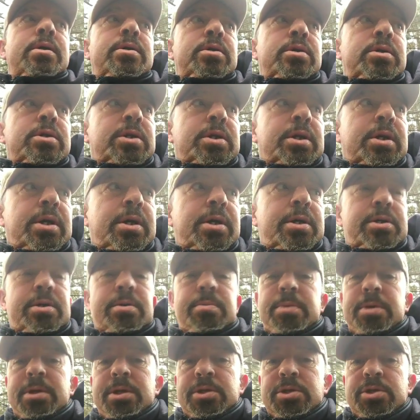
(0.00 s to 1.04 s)
it's just a
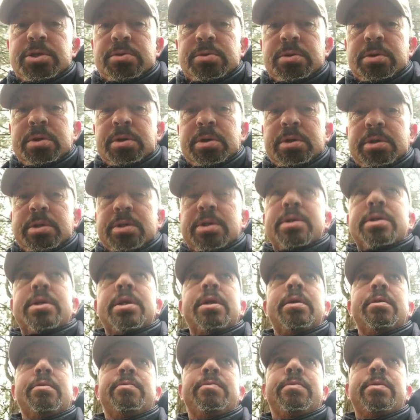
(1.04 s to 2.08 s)
case of being strong and
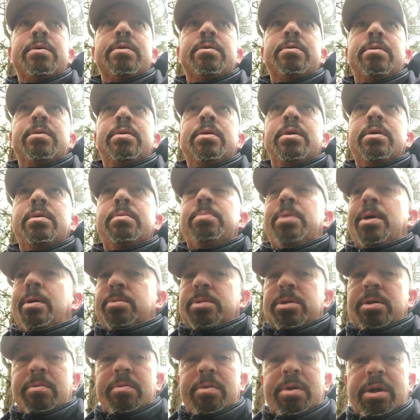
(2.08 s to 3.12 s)
see it through.
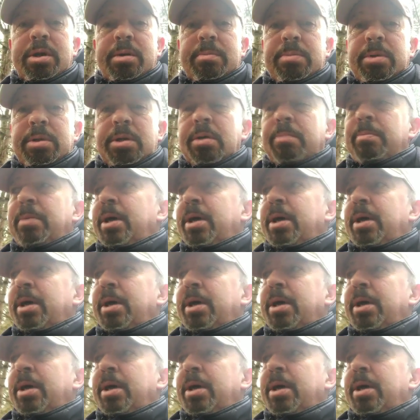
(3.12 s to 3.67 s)
Perhaps I'll write a book